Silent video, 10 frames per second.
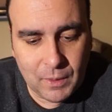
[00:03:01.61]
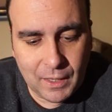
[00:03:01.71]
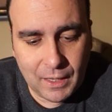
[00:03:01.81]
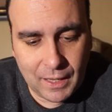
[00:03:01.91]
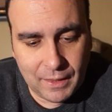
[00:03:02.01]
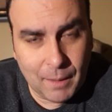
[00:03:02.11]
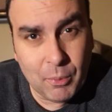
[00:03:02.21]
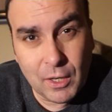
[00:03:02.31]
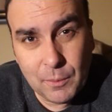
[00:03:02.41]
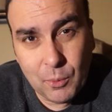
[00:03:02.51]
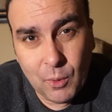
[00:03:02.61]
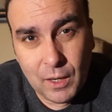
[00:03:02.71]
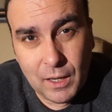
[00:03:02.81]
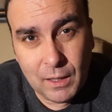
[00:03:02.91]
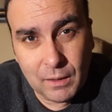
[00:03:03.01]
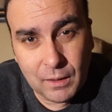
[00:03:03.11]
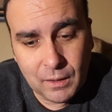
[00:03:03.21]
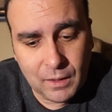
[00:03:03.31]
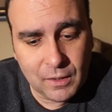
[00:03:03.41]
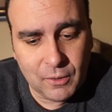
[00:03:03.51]
that at that price point, and
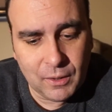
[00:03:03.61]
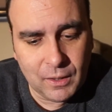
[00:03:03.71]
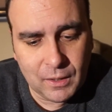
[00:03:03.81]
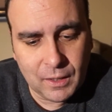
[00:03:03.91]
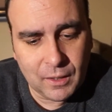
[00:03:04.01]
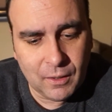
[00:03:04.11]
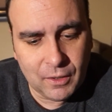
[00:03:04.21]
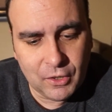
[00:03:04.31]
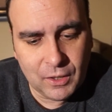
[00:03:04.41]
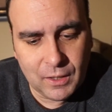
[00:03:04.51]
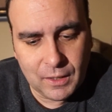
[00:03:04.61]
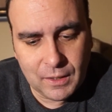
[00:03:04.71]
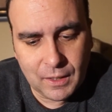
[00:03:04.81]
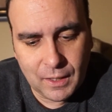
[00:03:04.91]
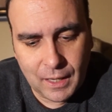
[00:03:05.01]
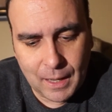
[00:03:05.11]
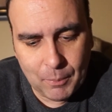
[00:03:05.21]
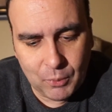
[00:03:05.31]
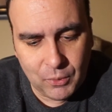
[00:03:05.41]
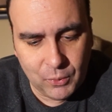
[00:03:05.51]
considering the technology that
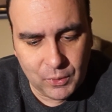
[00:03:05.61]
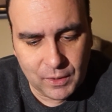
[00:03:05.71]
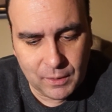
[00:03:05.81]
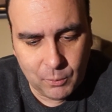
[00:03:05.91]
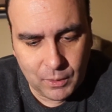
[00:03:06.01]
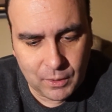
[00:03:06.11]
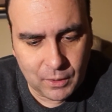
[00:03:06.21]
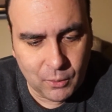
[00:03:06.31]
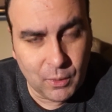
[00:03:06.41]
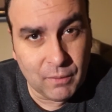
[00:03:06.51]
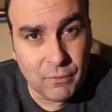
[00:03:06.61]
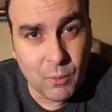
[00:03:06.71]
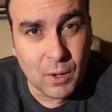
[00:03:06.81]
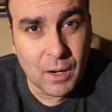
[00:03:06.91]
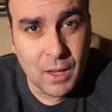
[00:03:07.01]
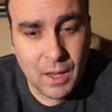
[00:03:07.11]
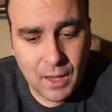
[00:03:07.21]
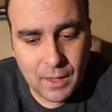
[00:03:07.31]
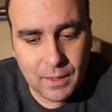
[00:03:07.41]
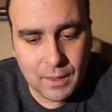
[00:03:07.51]
Apple uses and what they're going for,
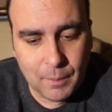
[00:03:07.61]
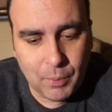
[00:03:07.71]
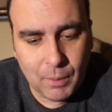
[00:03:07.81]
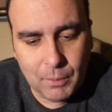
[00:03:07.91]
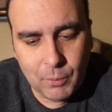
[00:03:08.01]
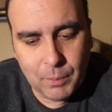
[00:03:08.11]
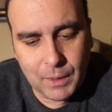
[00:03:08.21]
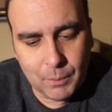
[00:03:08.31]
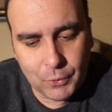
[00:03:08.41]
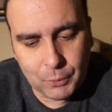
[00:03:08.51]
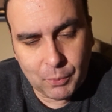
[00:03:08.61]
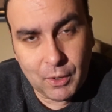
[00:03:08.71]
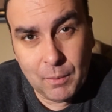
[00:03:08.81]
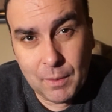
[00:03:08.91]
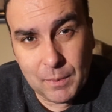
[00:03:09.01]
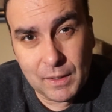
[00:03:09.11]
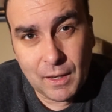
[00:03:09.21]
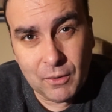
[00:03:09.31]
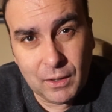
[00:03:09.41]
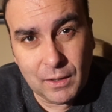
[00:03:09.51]
that they probably would be the most premium
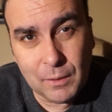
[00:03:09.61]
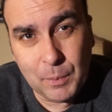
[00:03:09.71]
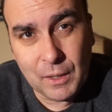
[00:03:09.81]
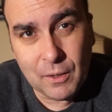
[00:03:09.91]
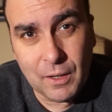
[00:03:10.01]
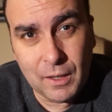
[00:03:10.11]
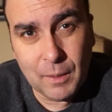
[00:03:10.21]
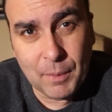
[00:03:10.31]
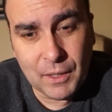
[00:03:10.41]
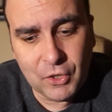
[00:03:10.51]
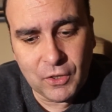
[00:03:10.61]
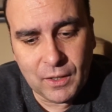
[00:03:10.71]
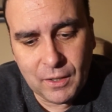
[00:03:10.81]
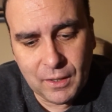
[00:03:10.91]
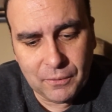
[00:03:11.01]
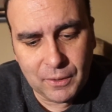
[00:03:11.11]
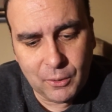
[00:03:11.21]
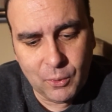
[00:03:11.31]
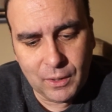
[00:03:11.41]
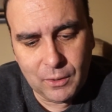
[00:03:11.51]
sounding speaker in the bunch. They're definitely
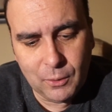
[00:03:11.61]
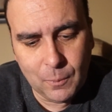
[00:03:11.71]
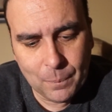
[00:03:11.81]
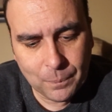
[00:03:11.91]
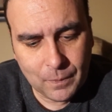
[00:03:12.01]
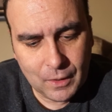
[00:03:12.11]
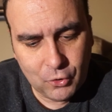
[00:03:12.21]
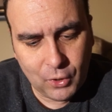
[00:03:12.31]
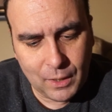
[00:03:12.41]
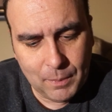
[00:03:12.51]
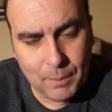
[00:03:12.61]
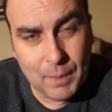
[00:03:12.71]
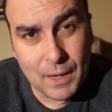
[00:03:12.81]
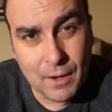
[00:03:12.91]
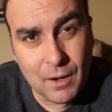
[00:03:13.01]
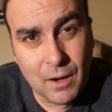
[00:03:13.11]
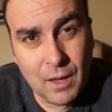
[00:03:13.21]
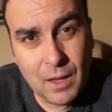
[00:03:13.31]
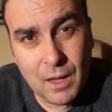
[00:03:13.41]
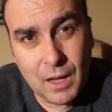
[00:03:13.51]
going to try to be better,
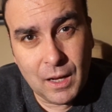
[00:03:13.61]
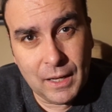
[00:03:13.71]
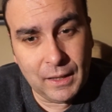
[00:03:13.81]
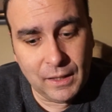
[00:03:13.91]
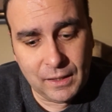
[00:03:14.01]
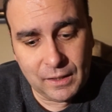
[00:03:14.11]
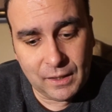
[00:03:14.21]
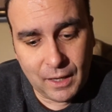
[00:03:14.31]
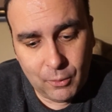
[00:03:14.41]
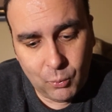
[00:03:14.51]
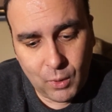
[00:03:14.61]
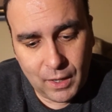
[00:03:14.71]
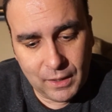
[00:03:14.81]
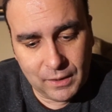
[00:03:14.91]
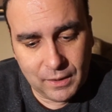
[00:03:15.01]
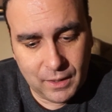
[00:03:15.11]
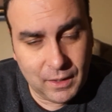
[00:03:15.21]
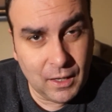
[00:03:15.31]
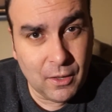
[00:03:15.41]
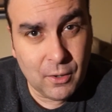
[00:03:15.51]
at least sound wise, than
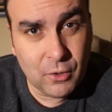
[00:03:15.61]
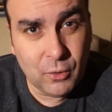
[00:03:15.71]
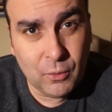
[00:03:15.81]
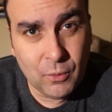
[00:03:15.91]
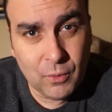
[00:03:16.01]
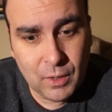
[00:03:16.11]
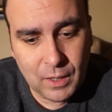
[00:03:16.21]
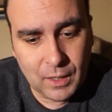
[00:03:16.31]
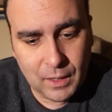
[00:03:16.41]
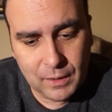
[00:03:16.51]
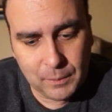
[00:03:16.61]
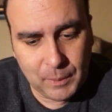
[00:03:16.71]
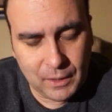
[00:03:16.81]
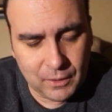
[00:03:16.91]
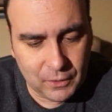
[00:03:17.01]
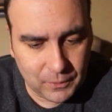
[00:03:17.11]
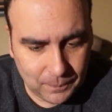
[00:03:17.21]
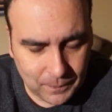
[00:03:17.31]
the other two speakers.